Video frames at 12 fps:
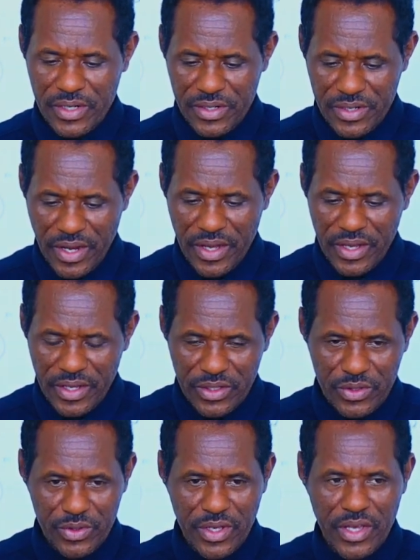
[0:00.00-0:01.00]

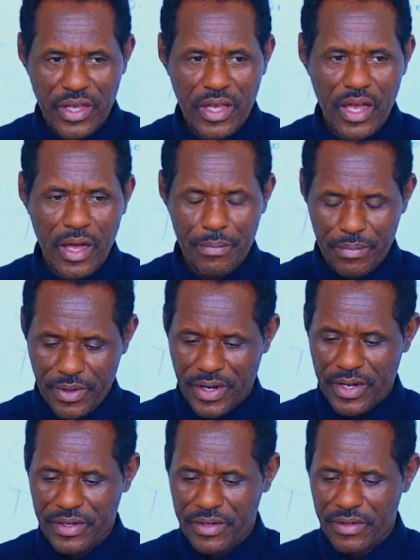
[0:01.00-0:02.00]
day-to-day
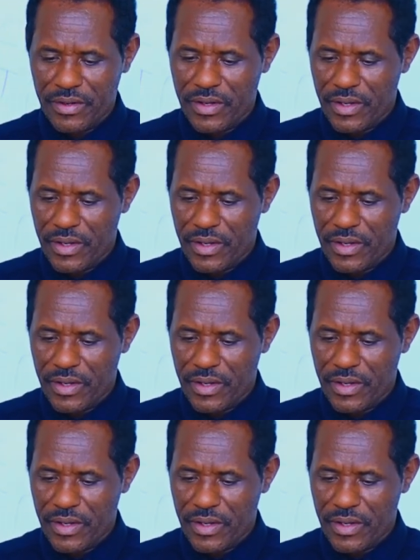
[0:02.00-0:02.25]
upgrade